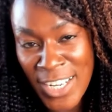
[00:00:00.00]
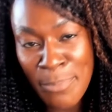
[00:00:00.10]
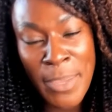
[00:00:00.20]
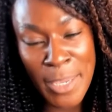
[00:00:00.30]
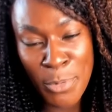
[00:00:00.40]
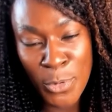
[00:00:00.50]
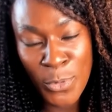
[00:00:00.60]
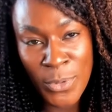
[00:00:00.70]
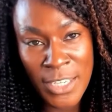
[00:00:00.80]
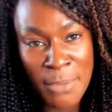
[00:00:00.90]

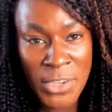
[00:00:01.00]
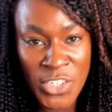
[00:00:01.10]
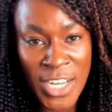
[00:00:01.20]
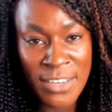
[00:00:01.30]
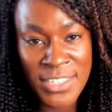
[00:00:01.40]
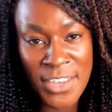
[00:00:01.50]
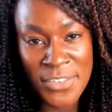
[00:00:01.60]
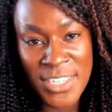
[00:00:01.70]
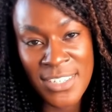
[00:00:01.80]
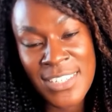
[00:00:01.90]
people commission our
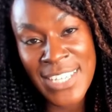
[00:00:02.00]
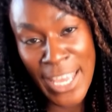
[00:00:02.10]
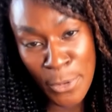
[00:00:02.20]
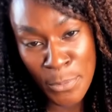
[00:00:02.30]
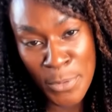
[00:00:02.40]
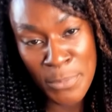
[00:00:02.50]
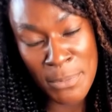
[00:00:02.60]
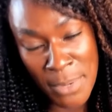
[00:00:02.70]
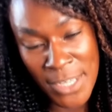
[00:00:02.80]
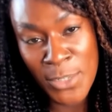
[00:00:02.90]
services to help them to
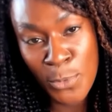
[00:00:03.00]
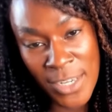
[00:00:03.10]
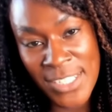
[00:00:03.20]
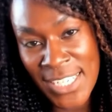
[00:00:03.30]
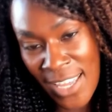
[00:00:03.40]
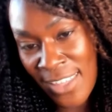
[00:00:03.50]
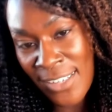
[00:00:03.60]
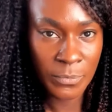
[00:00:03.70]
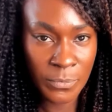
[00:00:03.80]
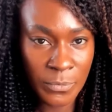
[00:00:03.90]
better work together.
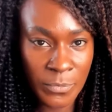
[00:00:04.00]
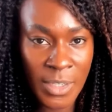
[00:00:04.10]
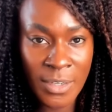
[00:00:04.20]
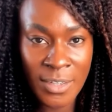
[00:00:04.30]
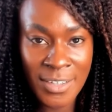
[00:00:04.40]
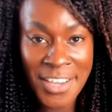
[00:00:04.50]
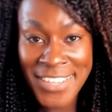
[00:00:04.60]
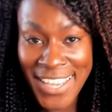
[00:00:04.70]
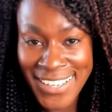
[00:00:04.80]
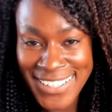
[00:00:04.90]

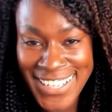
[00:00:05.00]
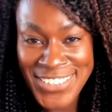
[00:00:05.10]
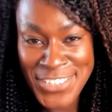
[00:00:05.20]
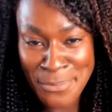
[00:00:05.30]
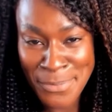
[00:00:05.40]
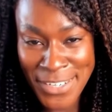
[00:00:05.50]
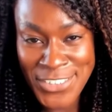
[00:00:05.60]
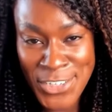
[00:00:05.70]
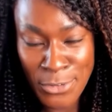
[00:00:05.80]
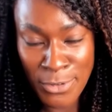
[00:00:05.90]
Okay, let's jump
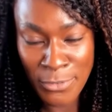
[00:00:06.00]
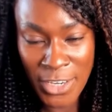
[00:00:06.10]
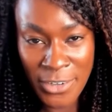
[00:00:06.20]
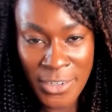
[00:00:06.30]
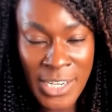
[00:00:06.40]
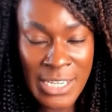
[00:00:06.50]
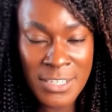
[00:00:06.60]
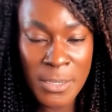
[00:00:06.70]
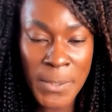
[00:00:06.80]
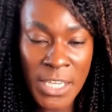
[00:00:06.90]
into the review.
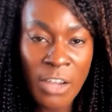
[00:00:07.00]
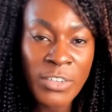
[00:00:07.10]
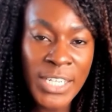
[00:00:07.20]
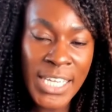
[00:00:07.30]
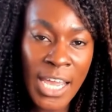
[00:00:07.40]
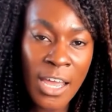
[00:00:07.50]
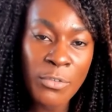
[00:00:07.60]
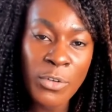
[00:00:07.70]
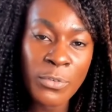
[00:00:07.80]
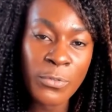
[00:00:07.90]
So we currently
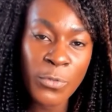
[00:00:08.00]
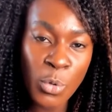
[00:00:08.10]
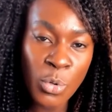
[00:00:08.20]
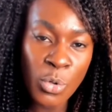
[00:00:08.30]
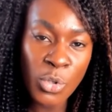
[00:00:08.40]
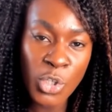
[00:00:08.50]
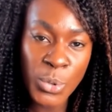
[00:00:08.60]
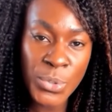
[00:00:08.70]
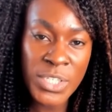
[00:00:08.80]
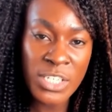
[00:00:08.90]
have 4
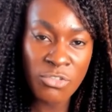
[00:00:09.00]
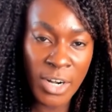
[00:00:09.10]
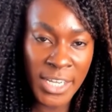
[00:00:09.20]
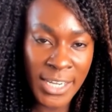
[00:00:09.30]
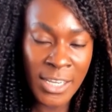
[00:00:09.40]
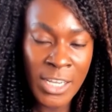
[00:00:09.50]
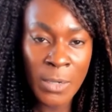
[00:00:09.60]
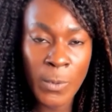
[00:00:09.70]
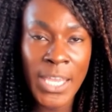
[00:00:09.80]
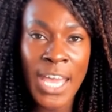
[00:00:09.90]
courses running.
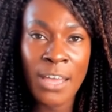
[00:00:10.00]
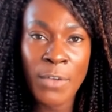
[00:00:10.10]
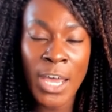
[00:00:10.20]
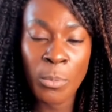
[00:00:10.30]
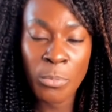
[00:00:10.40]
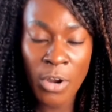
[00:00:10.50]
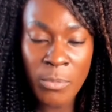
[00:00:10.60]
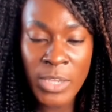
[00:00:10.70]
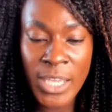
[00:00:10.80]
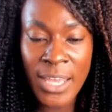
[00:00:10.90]
We have our
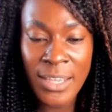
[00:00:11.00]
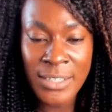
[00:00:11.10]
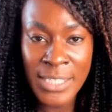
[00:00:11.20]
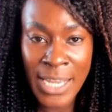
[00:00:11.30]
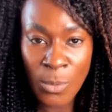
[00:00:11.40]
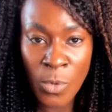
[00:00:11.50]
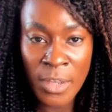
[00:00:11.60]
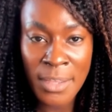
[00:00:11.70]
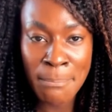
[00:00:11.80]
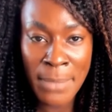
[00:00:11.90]
Primary Care
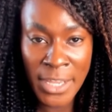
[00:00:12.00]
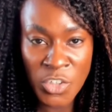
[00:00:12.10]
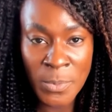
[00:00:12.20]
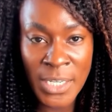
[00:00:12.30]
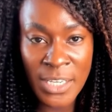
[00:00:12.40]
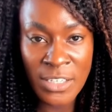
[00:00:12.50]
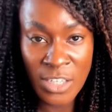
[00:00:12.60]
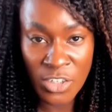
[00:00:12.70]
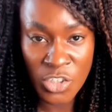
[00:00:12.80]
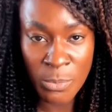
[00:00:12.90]
Network Management
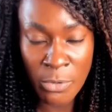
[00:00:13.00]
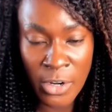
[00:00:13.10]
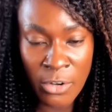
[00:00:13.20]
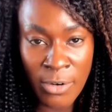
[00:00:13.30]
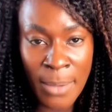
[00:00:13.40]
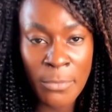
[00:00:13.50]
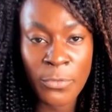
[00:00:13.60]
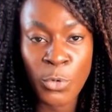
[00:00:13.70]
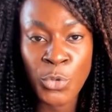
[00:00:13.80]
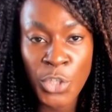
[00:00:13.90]
Induction Program
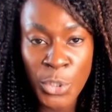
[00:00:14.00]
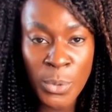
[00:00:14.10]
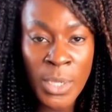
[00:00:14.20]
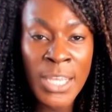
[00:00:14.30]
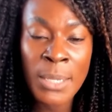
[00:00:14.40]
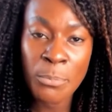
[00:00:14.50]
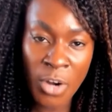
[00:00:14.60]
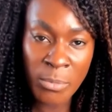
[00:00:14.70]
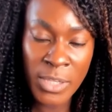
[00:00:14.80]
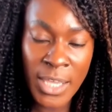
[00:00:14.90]
for new
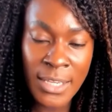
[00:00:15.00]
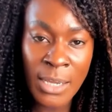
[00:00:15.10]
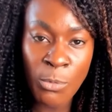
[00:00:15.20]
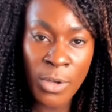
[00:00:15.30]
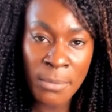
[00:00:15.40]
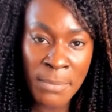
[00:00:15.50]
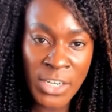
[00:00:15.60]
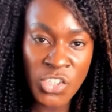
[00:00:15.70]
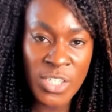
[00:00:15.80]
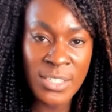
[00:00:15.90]
primary care network
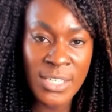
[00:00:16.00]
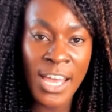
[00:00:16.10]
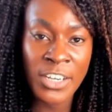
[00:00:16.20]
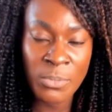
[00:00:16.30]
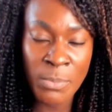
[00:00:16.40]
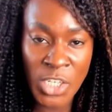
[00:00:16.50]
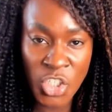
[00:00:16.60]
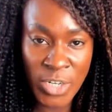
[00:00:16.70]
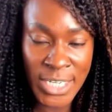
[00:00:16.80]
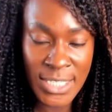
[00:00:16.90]
managers and
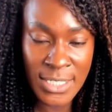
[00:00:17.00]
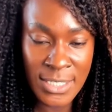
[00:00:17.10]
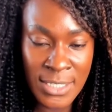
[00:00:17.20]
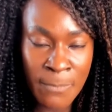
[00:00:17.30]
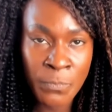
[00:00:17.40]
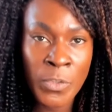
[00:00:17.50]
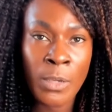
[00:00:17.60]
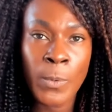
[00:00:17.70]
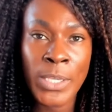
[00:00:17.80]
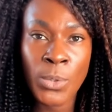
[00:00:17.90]
administrators.
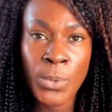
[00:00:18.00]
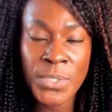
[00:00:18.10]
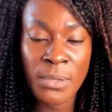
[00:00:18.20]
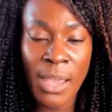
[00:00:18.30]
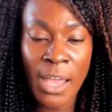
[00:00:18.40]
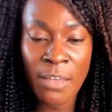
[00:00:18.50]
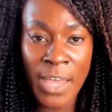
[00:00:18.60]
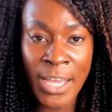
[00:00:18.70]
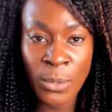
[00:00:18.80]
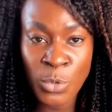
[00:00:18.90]
We also have
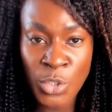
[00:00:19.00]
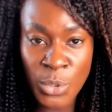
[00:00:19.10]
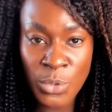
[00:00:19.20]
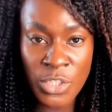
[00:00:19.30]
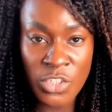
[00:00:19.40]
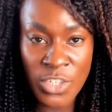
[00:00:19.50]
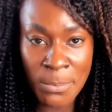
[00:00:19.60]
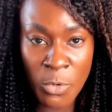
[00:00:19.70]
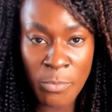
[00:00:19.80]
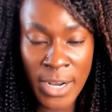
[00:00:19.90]
our New to
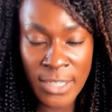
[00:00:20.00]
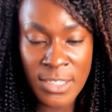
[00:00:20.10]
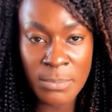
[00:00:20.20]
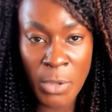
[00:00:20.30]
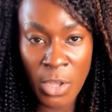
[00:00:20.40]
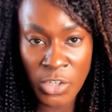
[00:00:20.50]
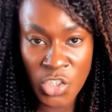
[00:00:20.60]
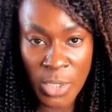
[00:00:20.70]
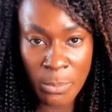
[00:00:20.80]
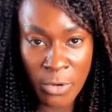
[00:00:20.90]
General Practice
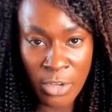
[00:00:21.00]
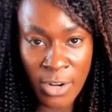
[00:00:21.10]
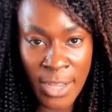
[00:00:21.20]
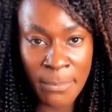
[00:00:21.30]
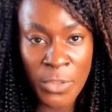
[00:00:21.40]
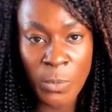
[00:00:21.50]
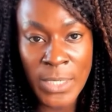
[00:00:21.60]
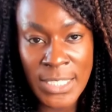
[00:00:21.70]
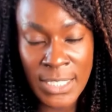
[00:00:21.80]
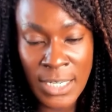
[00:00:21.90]
Partnership Program that
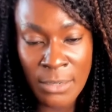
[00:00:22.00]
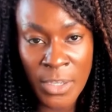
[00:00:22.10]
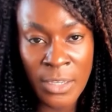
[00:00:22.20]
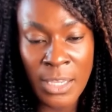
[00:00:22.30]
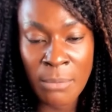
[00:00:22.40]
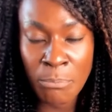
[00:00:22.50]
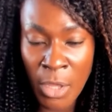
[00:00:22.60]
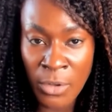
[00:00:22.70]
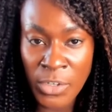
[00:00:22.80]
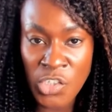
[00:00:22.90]
we deliver in
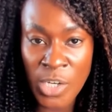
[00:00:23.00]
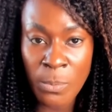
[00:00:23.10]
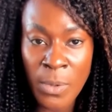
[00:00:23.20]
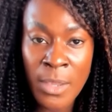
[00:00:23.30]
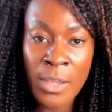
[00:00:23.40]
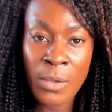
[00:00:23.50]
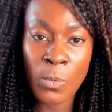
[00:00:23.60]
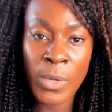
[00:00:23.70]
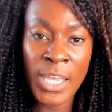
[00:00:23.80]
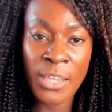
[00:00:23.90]
partnership
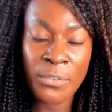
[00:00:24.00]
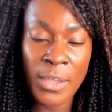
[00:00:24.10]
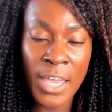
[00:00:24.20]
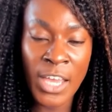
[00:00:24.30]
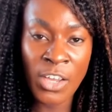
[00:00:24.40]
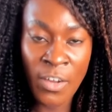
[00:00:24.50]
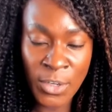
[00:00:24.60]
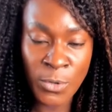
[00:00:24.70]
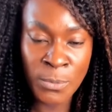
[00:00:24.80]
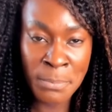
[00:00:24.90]
with a
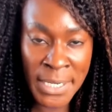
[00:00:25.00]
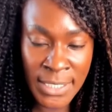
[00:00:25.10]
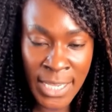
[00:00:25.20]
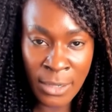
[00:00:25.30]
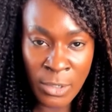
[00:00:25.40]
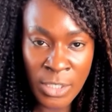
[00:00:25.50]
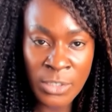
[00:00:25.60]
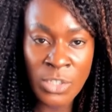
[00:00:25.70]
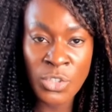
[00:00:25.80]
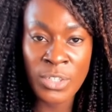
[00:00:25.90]
guy called Ben
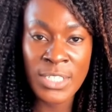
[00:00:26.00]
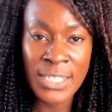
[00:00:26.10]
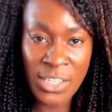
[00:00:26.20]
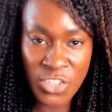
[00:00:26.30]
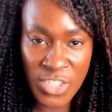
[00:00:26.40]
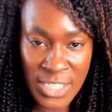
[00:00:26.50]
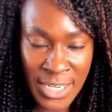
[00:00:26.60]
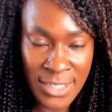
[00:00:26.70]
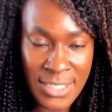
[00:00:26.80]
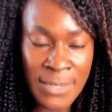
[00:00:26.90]
Gowland, Dr. Naj
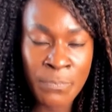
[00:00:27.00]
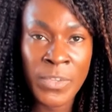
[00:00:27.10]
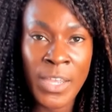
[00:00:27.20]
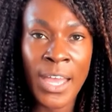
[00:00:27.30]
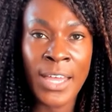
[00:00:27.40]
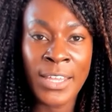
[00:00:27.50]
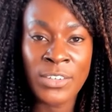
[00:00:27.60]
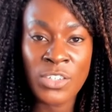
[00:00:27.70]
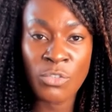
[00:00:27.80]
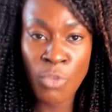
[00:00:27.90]
Sidat,
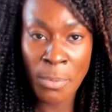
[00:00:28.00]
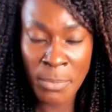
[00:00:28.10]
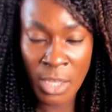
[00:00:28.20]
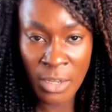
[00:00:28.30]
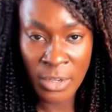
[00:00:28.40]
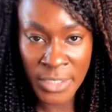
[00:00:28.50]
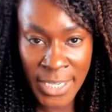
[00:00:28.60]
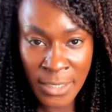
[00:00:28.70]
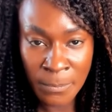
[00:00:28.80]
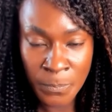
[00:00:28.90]
and Robert
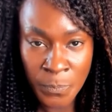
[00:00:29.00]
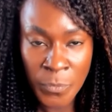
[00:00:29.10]
McCartney.